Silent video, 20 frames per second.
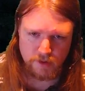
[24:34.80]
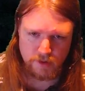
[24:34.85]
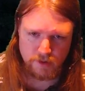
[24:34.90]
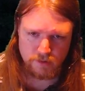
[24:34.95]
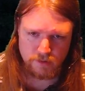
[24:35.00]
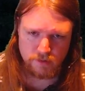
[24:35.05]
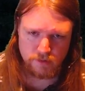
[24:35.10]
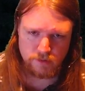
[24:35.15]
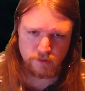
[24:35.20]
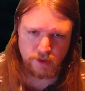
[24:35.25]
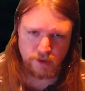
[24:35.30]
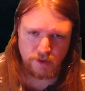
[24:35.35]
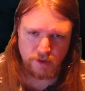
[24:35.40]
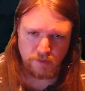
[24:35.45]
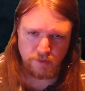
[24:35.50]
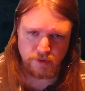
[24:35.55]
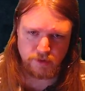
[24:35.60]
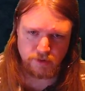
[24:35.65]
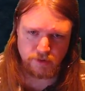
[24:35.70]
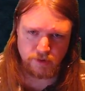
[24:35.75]
Okay,
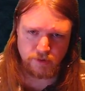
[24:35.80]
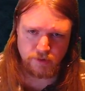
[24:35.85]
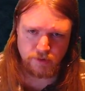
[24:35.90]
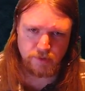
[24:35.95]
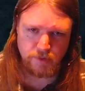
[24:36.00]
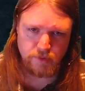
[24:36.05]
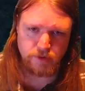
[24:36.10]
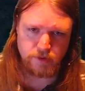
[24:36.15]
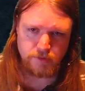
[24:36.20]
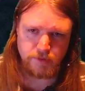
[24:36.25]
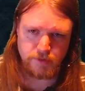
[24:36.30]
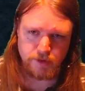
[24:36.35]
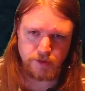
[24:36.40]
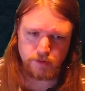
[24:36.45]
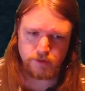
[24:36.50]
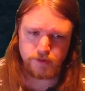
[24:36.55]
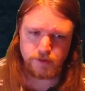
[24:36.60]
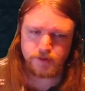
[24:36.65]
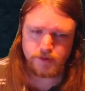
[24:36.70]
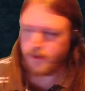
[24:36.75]
we didn't go anywhere in the middle.
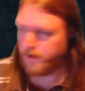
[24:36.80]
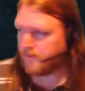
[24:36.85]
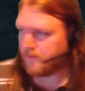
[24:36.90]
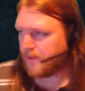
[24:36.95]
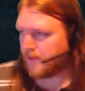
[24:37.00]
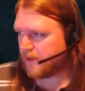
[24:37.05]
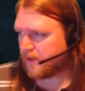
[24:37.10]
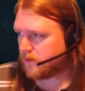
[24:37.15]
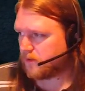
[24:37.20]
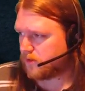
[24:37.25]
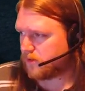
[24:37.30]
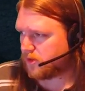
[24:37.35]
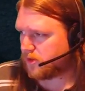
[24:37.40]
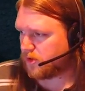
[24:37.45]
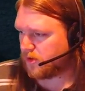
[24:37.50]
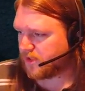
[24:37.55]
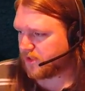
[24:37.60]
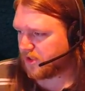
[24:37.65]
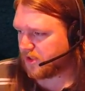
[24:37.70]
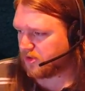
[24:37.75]
Let's head back to
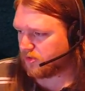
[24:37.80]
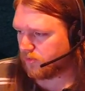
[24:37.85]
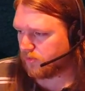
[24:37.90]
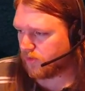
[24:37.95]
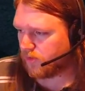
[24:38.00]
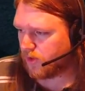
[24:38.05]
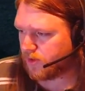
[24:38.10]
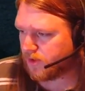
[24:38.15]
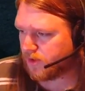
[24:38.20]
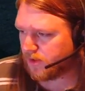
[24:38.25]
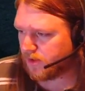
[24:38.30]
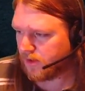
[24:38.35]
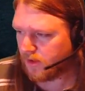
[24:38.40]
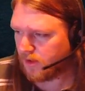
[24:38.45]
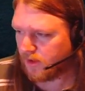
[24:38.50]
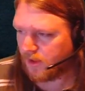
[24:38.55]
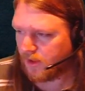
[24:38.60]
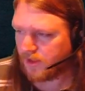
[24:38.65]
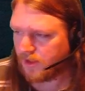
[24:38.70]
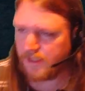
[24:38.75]
the centre of the road, and then
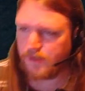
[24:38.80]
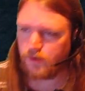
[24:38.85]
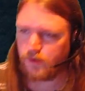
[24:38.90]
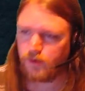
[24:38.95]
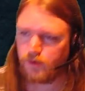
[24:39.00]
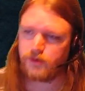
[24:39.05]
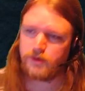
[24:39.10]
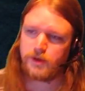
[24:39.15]
head down